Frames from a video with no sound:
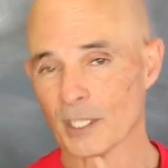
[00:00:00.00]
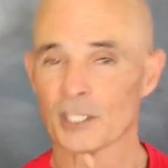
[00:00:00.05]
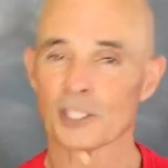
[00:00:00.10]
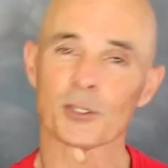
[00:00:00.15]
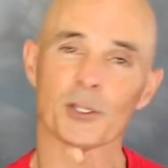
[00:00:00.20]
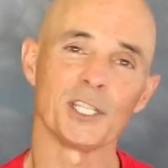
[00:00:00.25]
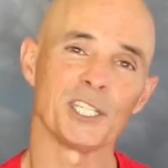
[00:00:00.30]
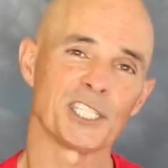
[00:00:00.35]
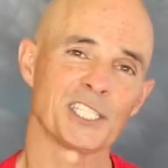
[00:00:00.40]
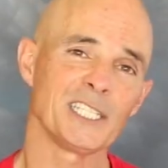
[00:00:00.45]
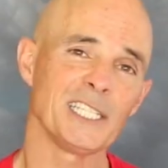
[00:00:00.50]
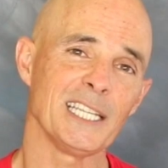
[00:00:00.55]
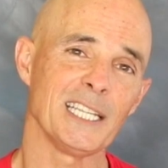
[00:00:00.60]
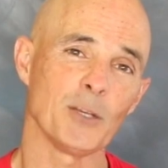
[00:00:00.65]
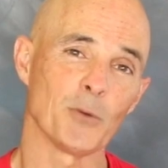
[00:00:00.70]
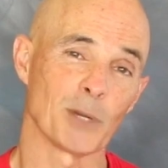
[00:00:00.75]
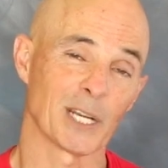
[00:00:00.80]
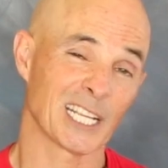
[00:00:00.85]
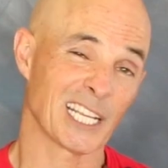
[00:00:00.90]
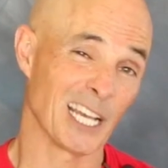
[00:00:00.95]
So you
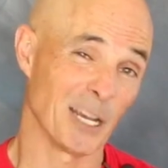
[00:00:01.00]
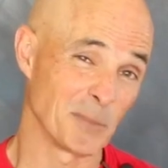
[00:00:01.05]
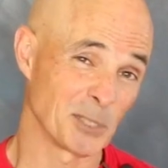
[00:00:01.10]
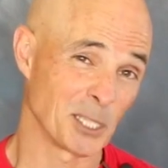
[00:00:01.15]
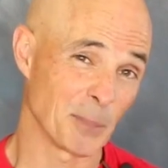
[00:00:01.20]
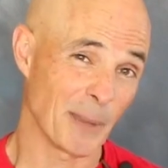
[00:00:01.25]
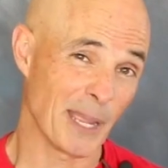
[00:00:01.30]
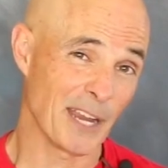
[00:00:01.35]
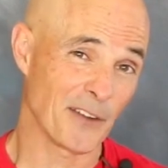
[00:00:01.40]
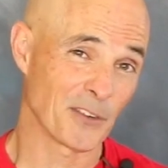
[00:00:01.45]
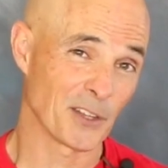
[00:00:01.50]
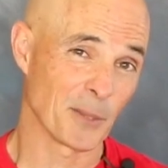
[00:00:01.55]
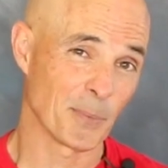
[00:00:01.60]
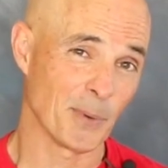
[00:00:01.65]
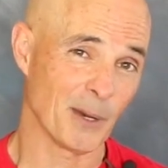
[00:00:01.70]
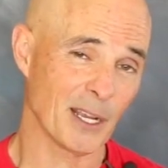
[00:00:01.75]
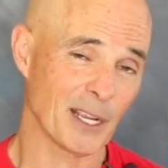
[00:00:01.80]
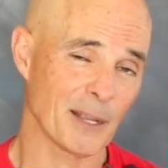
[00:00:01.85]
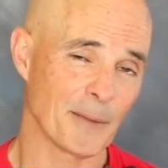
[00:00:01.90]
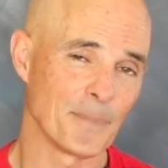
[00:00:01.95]
see, when it comes to bang for the
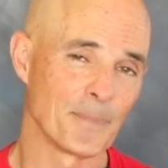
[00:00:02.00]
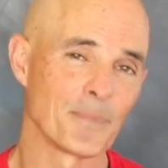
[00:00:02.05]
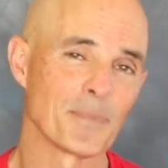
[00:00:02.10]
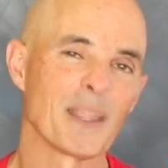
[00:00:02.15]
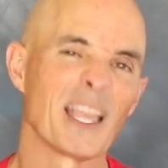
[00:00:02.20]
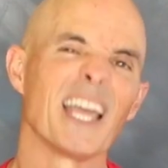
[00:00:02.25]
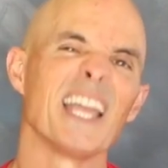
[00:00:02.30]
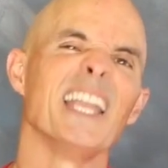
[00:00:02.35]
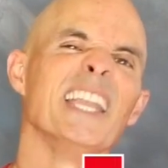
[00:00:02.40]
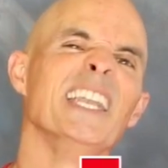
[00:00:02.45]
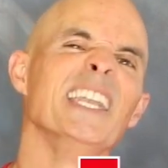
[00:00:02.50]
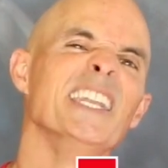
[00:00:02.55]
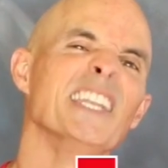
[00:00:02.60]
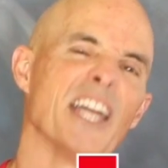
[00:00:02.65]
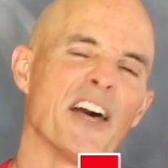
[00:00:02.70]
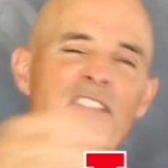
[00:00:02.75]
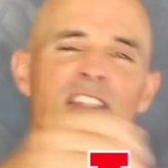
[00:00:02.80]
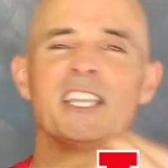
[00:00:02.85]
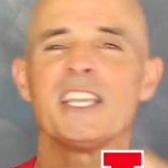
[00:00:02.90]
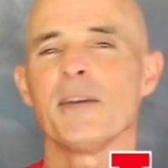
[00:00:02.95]
buck,
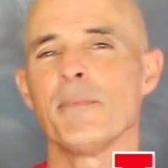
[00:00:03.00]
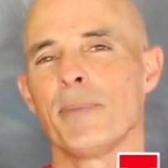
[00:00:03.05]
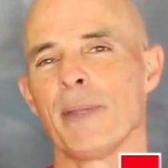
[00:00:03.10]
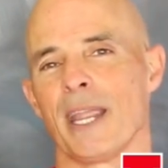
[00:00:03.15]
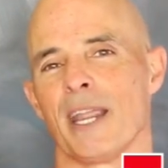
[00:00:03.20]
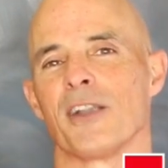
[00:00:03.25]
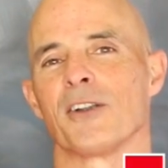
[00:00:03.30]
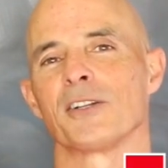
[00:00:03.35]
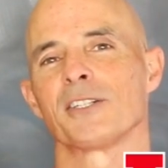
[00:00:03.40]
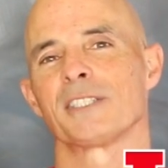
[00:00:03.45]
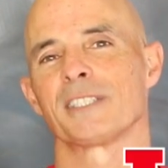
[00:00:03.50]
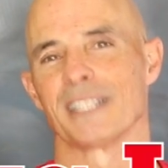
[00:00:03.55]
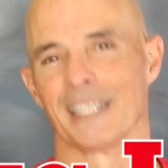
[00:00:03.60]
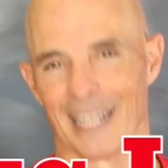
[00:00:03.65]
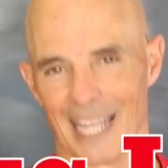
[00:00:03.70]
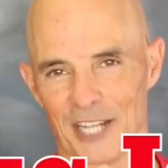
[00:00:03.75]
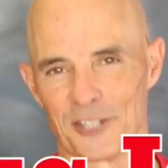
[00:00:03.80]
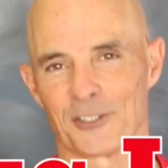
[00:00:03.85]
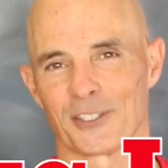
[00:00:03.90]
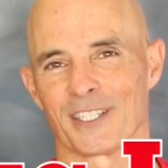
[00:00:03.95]
nothing compares to
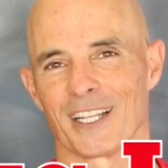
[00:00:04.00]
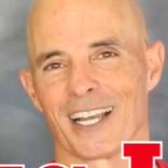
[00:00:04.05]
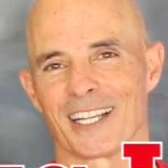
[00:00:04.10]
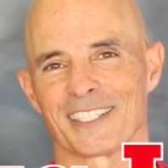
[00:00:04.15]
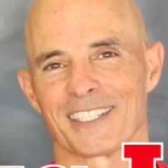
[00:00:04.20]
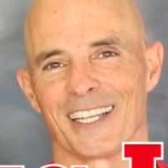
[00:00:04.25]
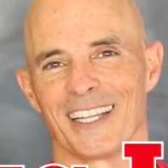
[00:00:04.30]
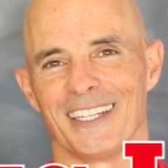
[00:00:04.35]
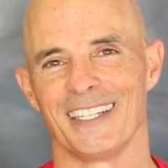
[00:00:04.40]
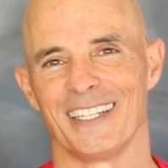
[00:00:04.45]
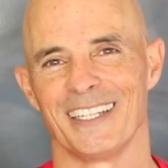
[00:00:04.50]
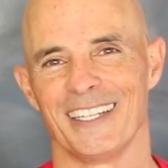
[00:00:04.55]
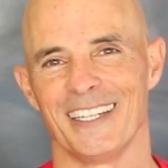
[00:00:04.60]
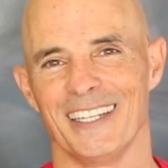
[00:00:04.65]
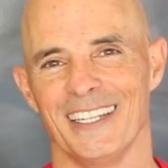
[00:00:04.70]
nitrous oxide.